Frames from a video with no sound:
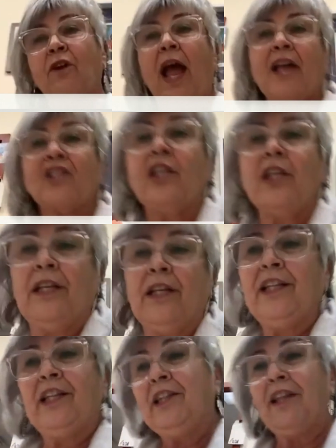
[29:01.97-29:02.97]
are
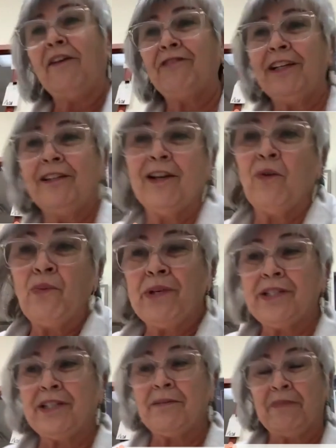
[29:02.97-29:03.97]
actually lovely little
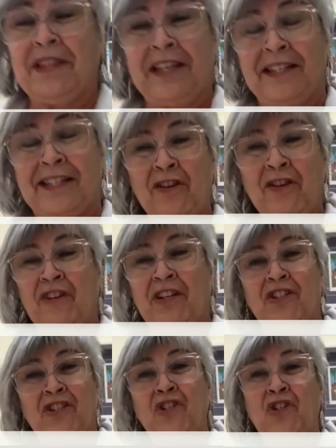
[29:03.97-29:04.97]
wisdom things that you can
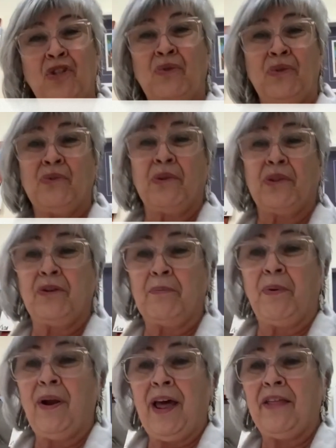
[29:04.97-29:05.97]
just use with your
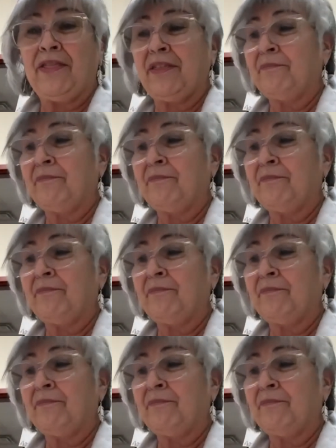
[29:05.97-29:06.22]
breath.